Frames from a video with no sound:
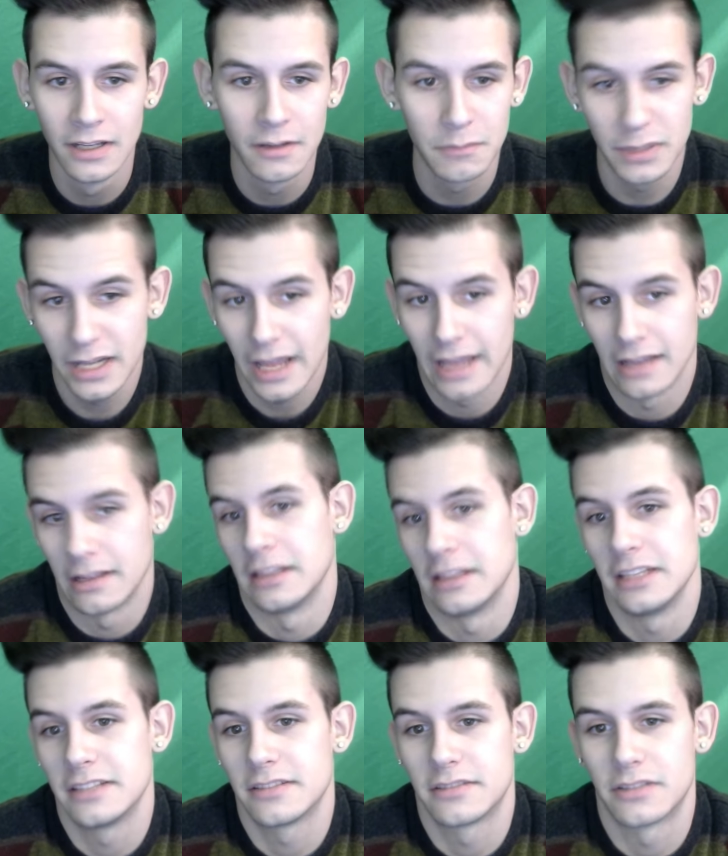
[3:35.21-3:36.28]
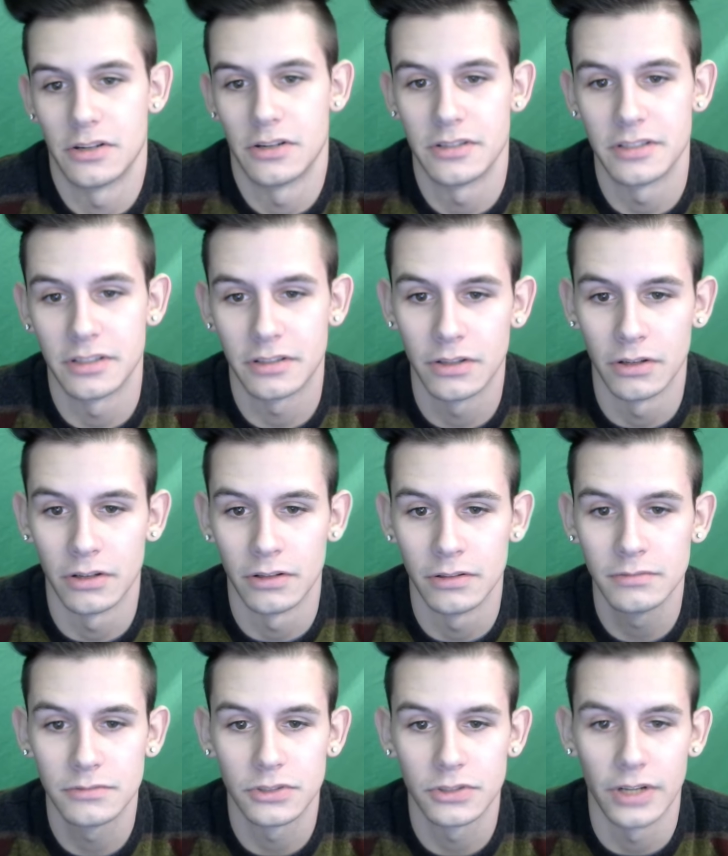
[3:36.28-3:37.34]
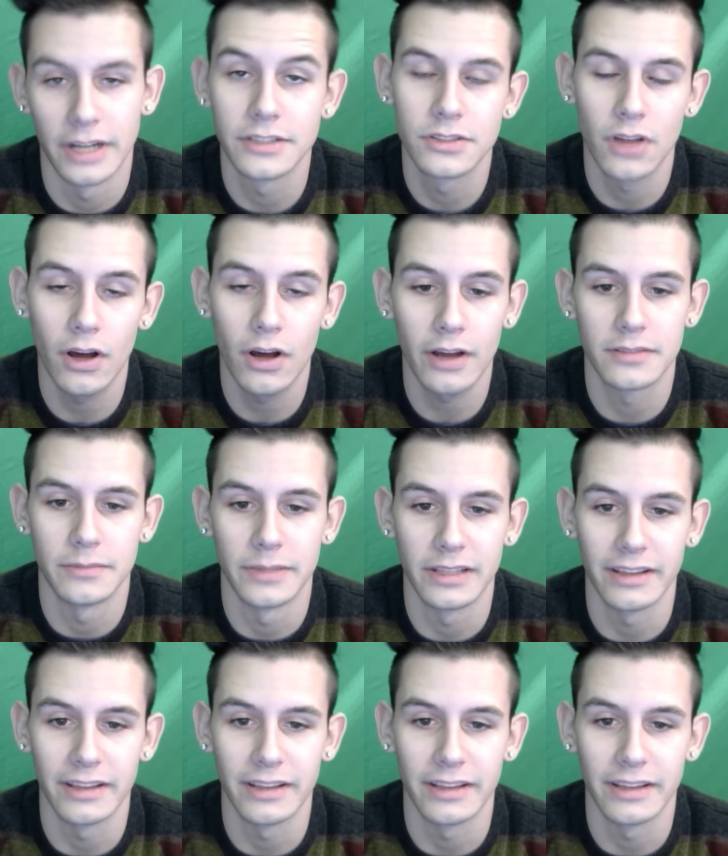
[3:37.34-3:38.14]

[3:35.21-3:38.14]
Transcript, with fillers: but hey, at least there's a girl trying to talk to me,